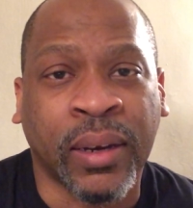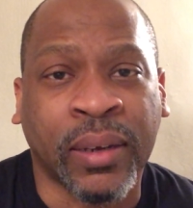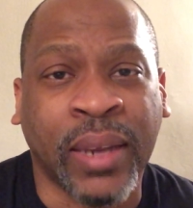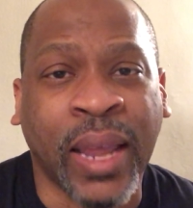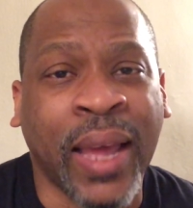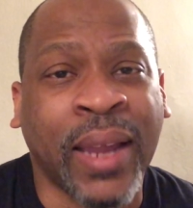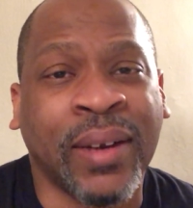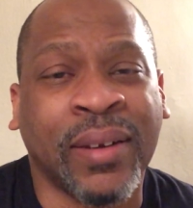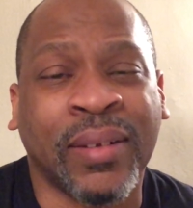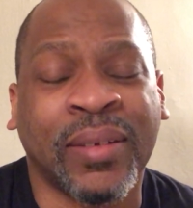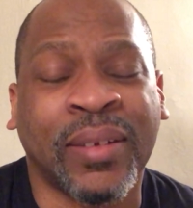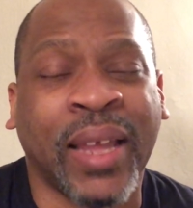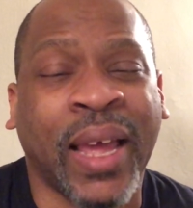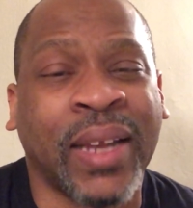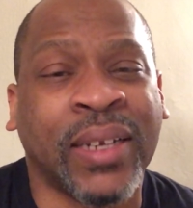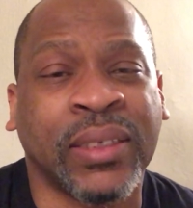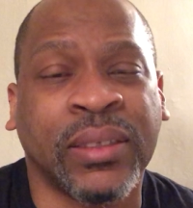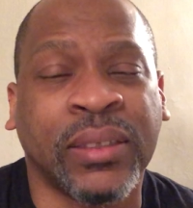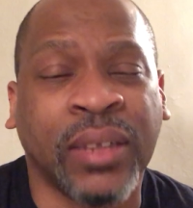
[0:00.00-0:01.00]
That
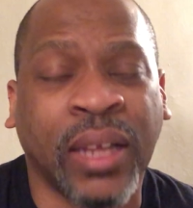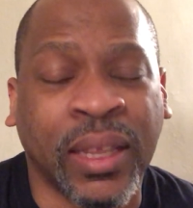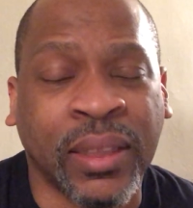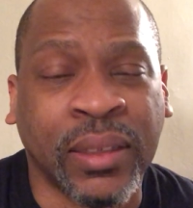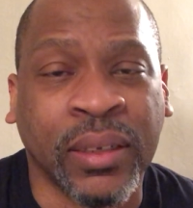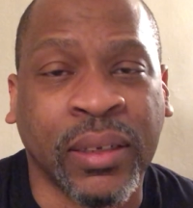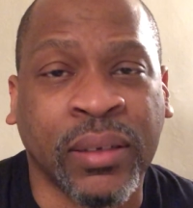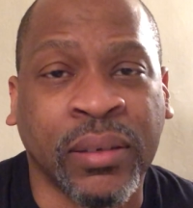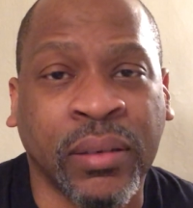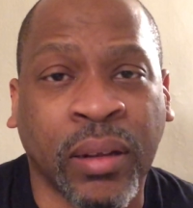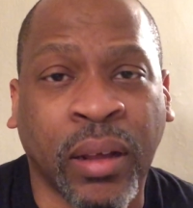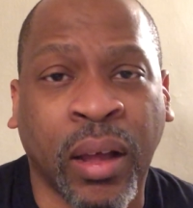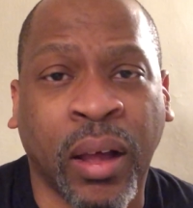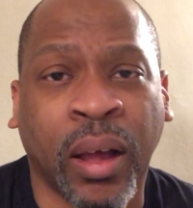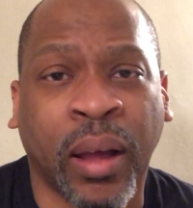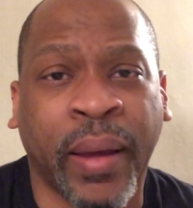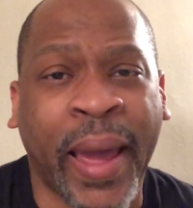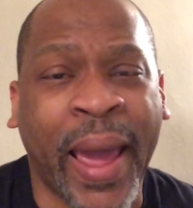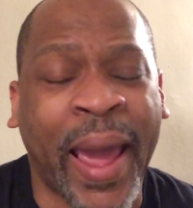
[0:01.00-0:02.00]
is nothing,
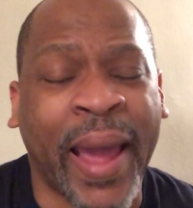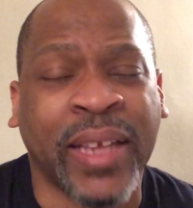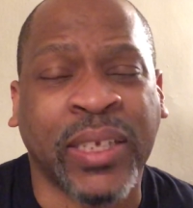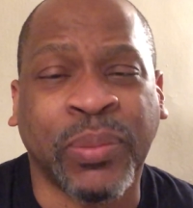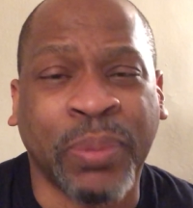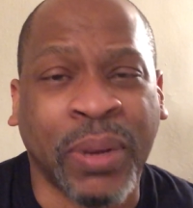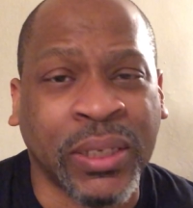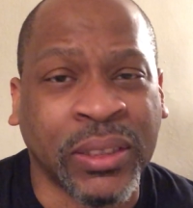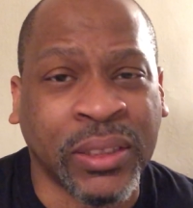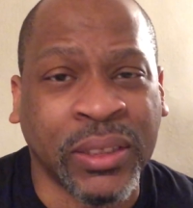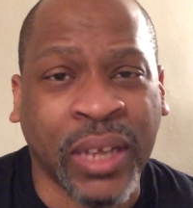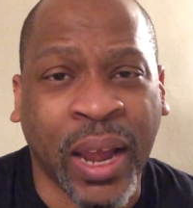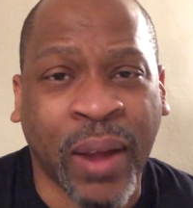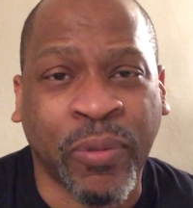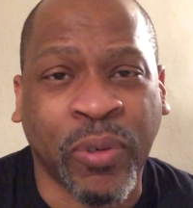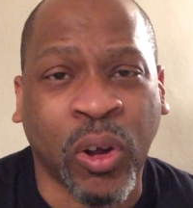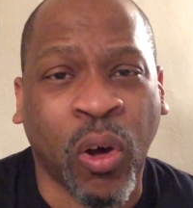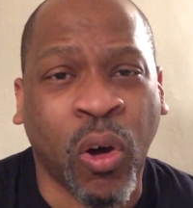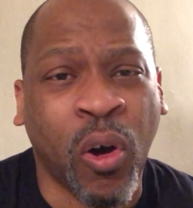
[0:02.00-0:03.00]
especially
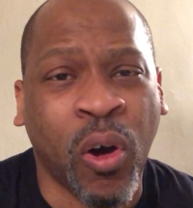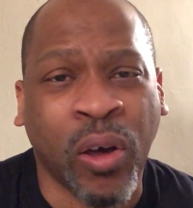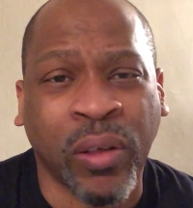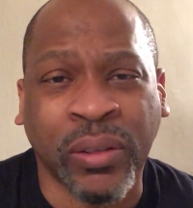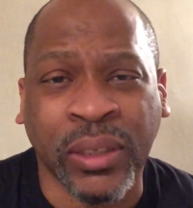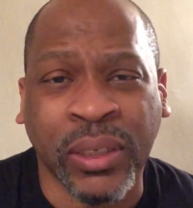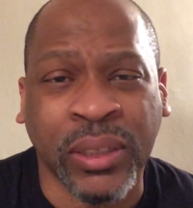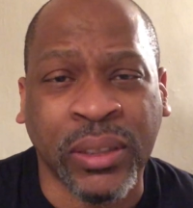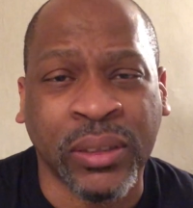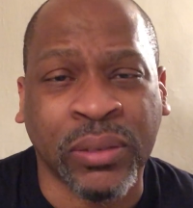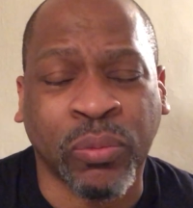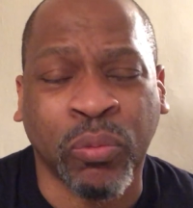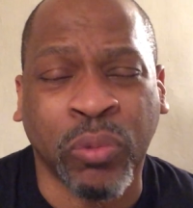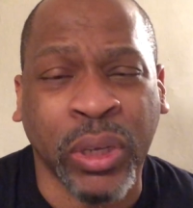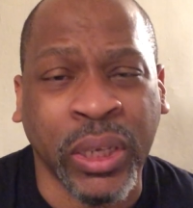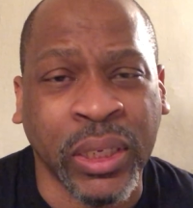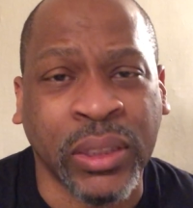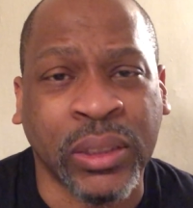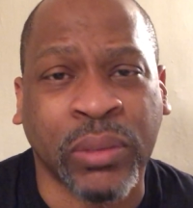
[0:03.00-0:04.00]
after all these
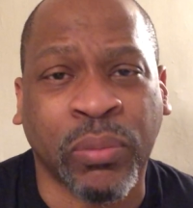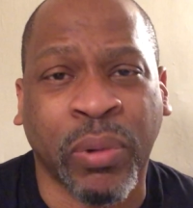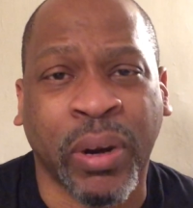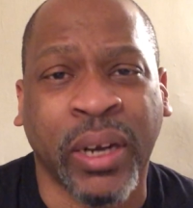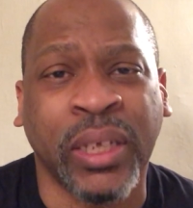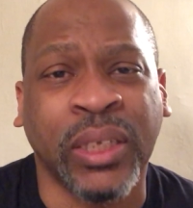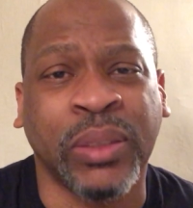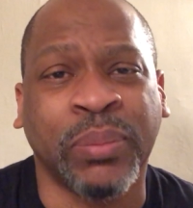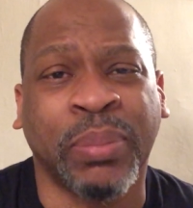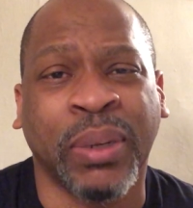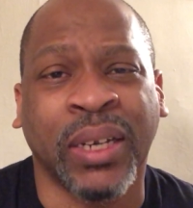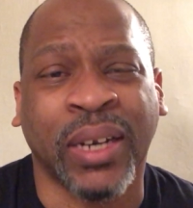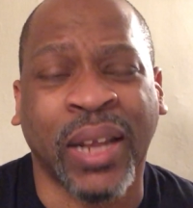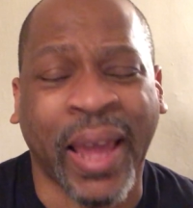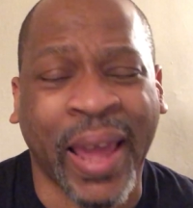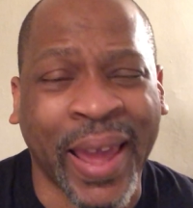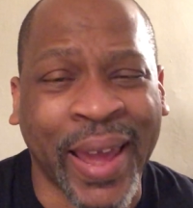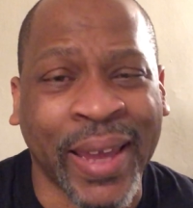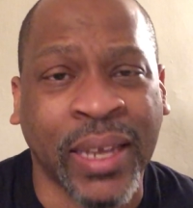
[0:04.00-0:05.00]
weeks where he's been
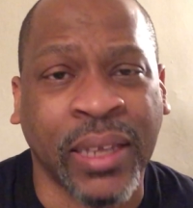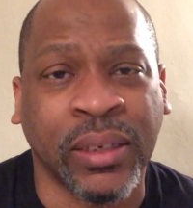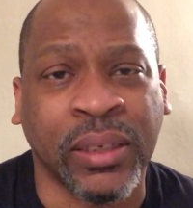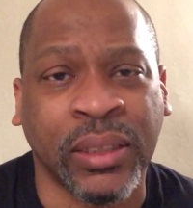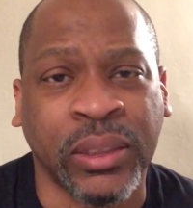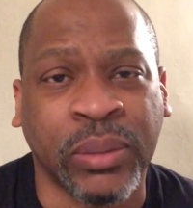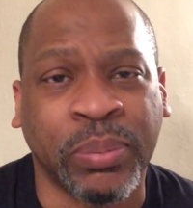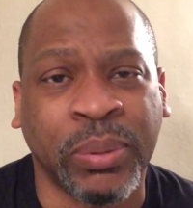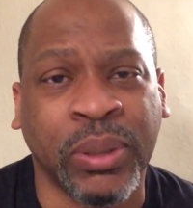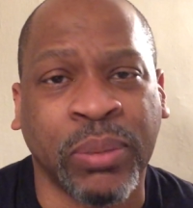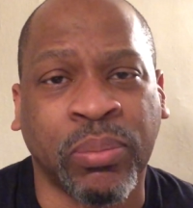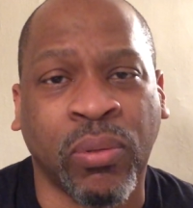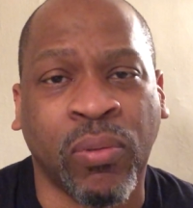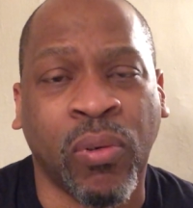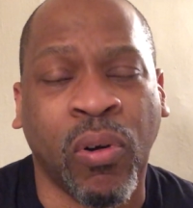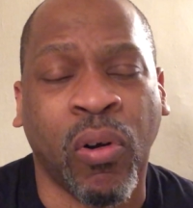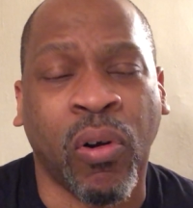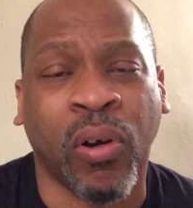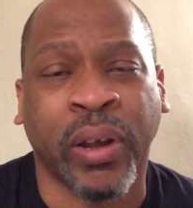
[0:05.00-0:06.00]
egging these
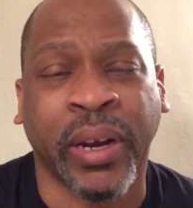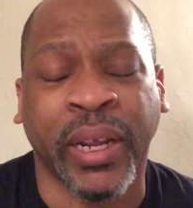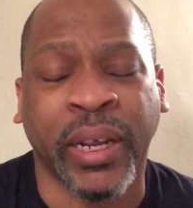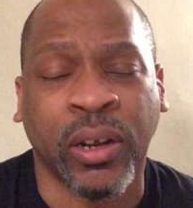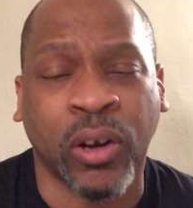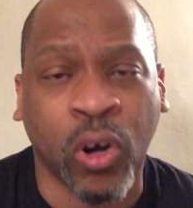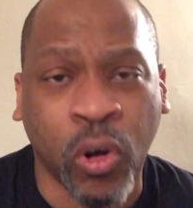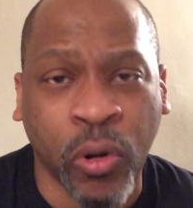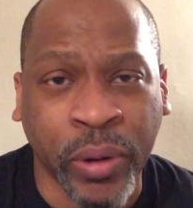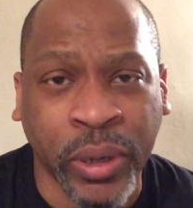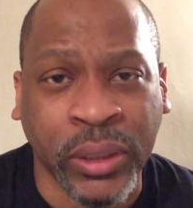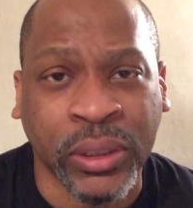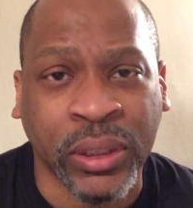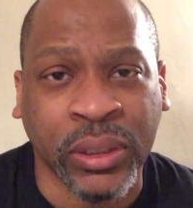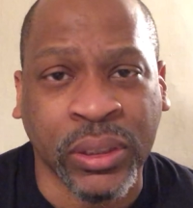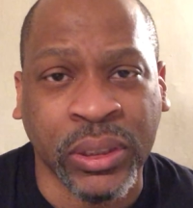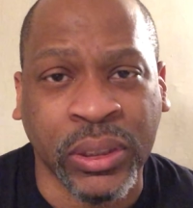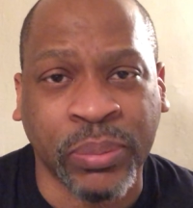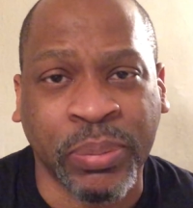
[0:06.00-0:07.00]
people on,
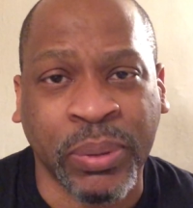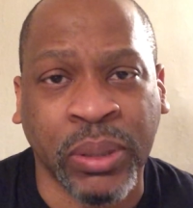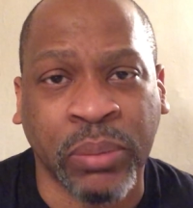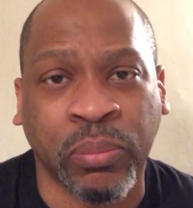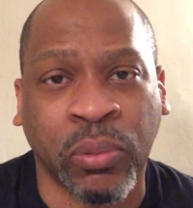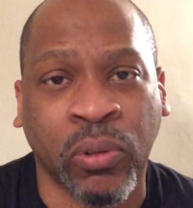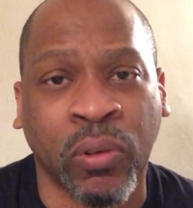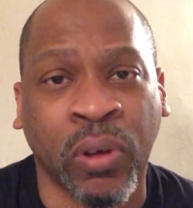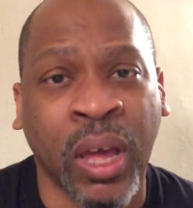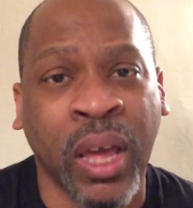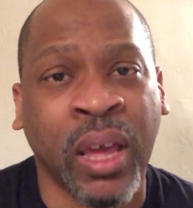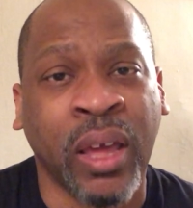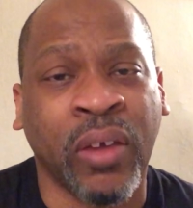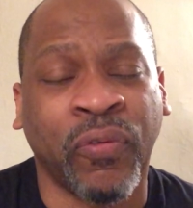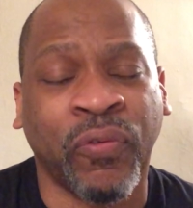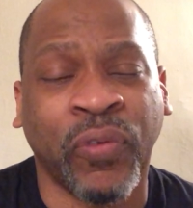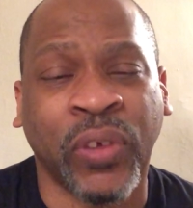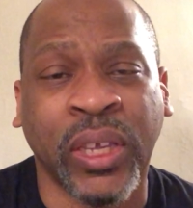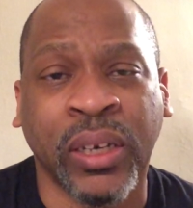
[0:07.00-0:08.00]
encouraging these people,
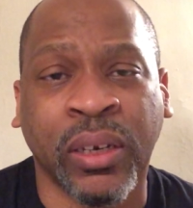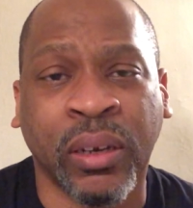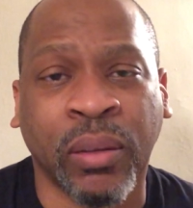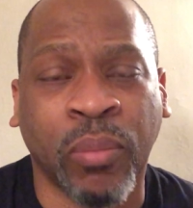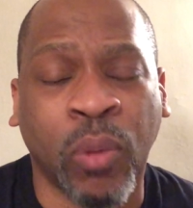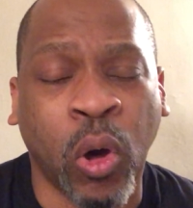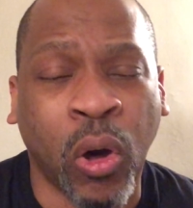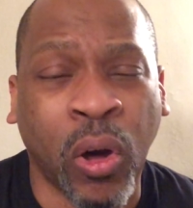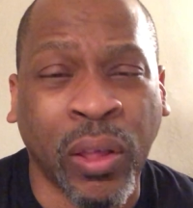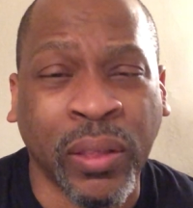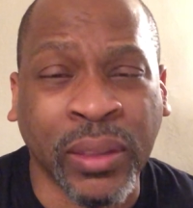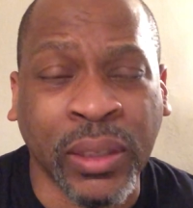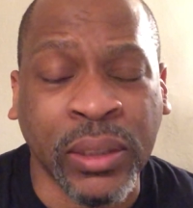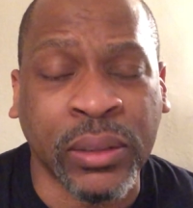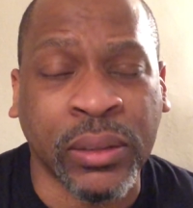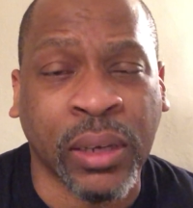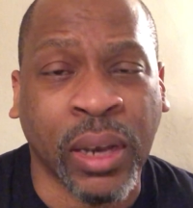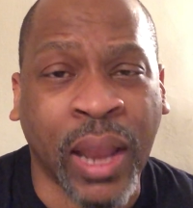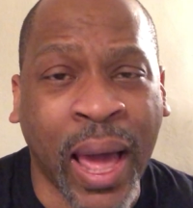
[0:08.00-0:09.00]
feeding them all
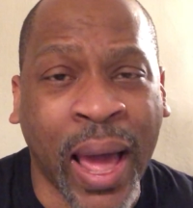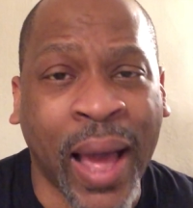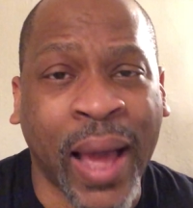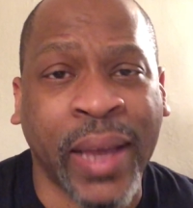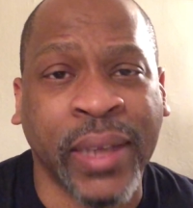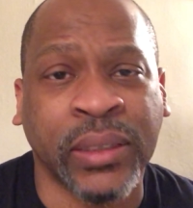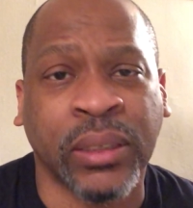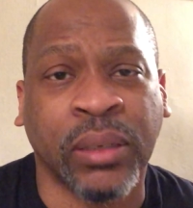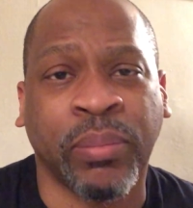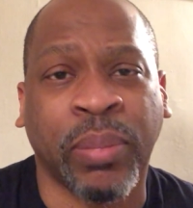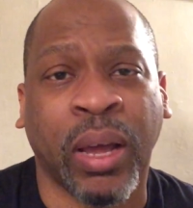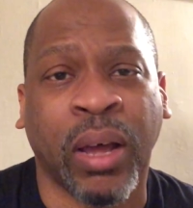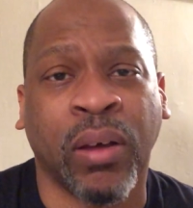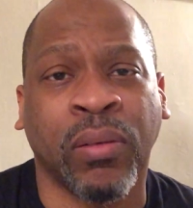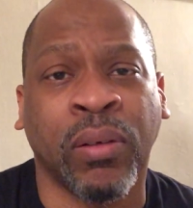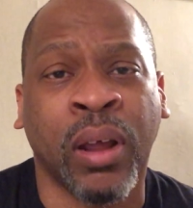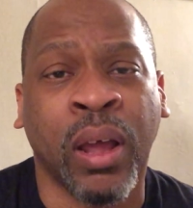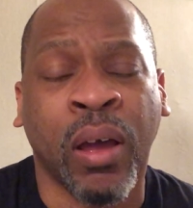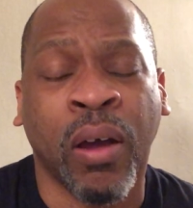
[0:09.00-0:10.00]
these lies
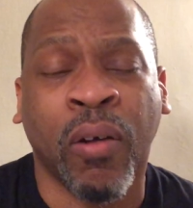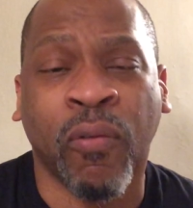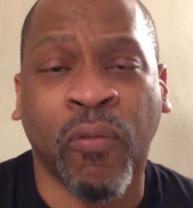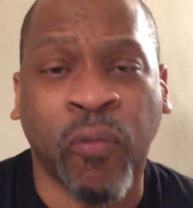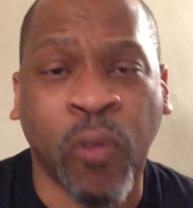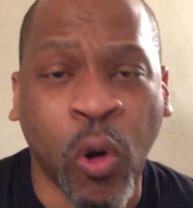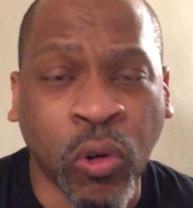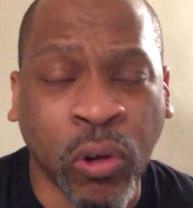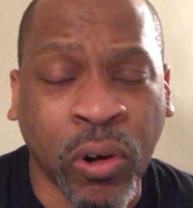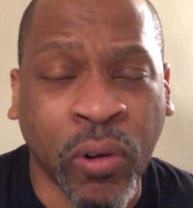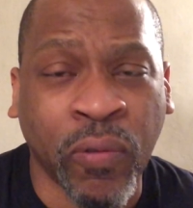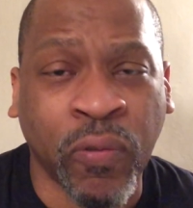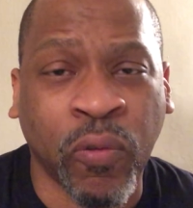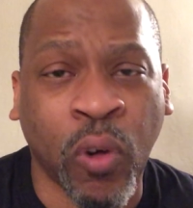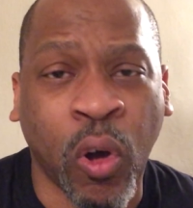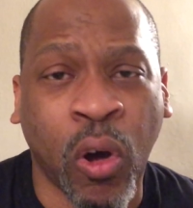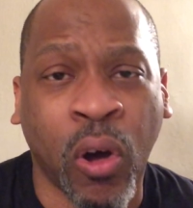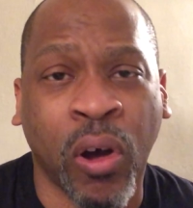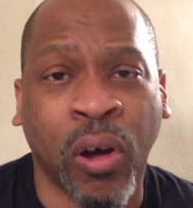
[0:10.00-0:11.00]
about voter
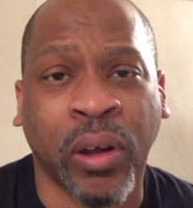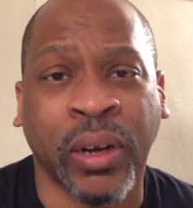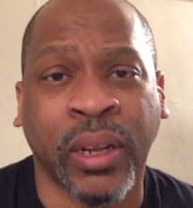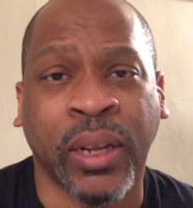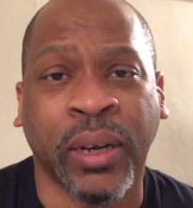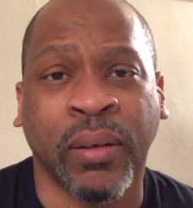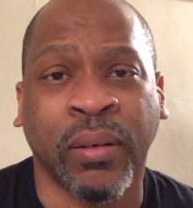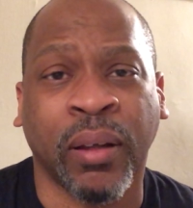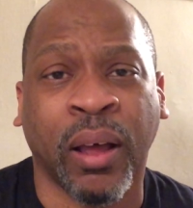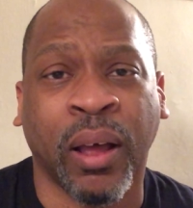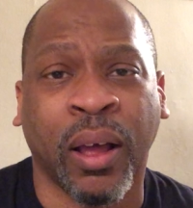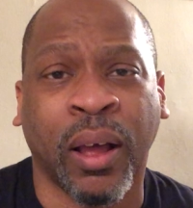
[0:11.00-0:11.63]
fraud and,